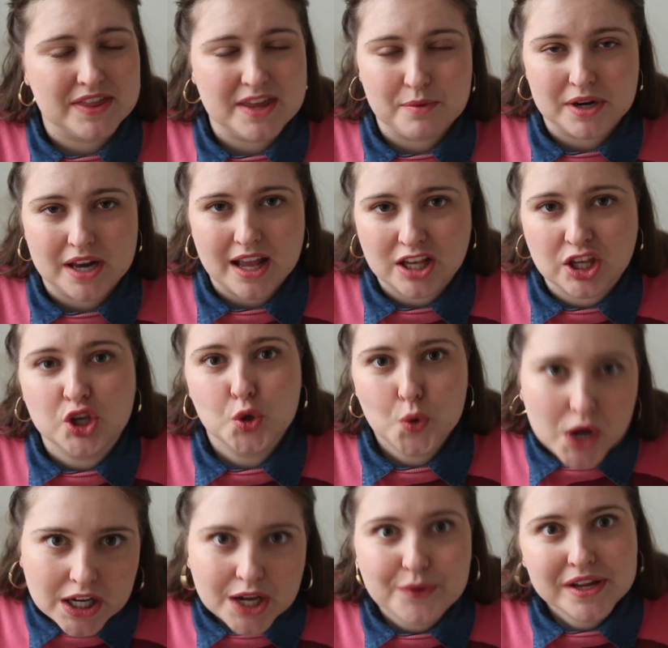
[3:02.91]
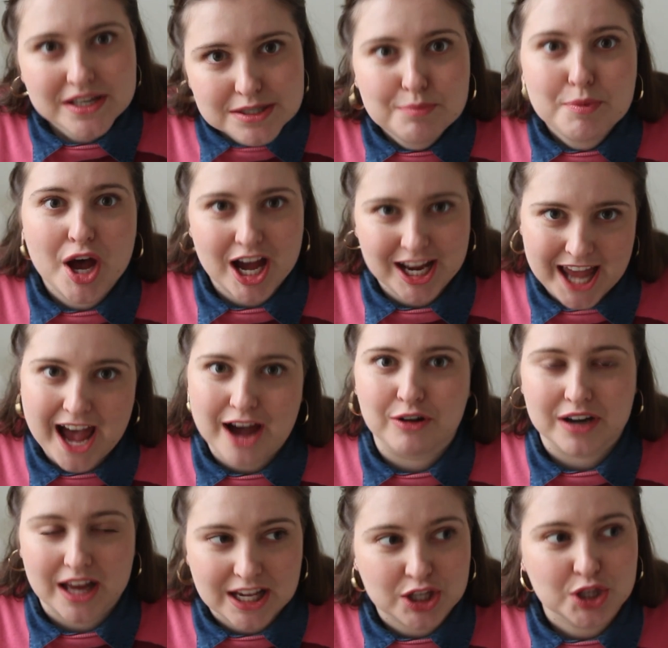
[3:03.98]
they were like, you are going to burn out.
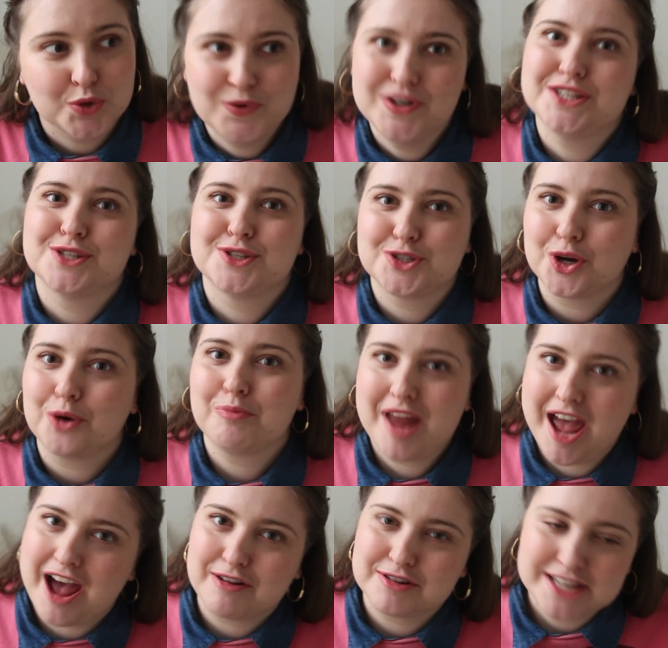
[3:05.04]
Like, you need to stop now.